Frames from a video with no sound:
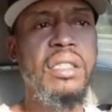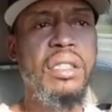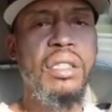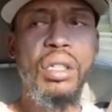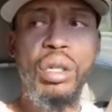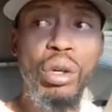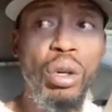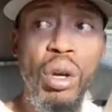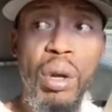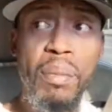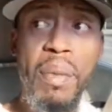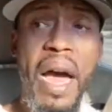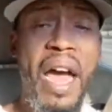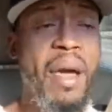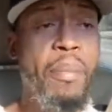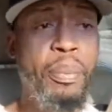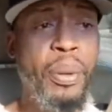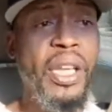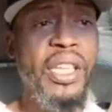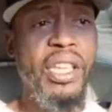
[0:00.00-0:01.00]
who in my
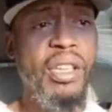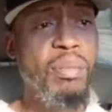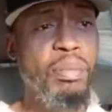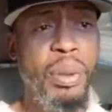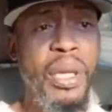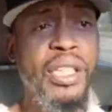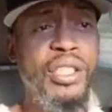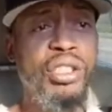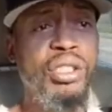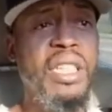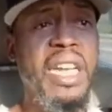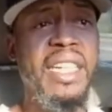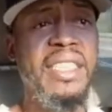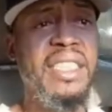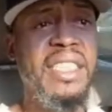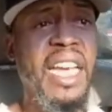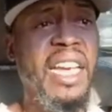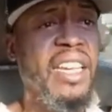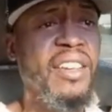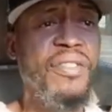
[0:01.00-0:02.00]
opinion beat you that
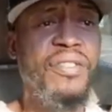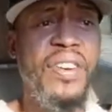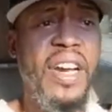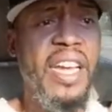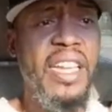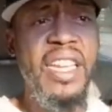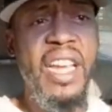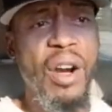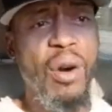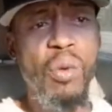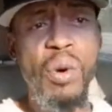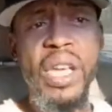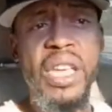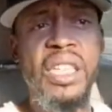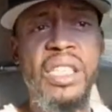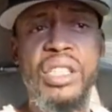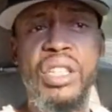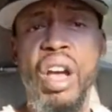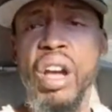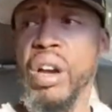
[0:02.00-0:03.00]
second fight. Yo, we
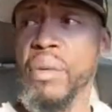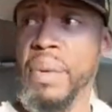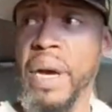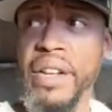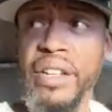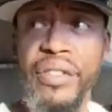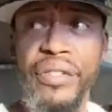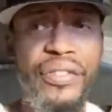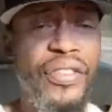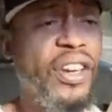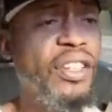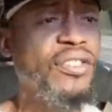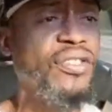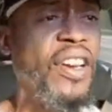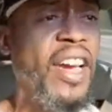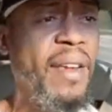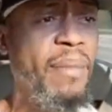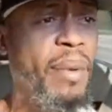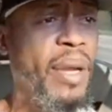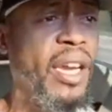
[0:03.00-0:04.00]
can talk about the first
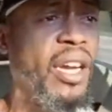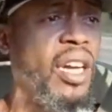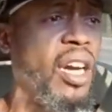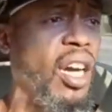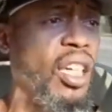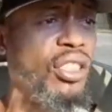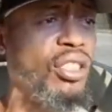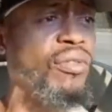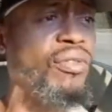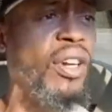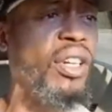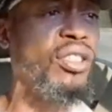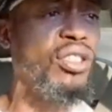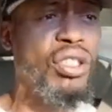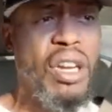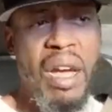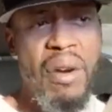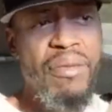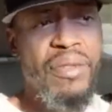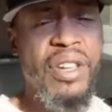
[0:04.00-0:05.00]
fight being
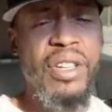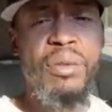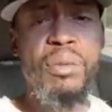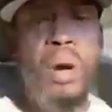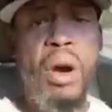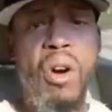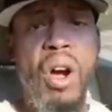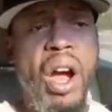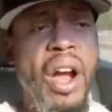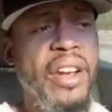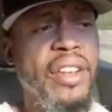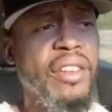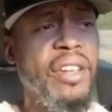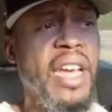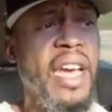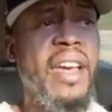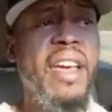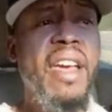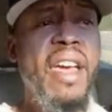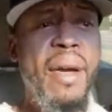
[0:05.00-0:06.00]
controversial. I really won't argue
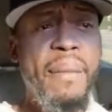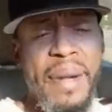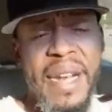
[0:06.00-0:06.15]
that. But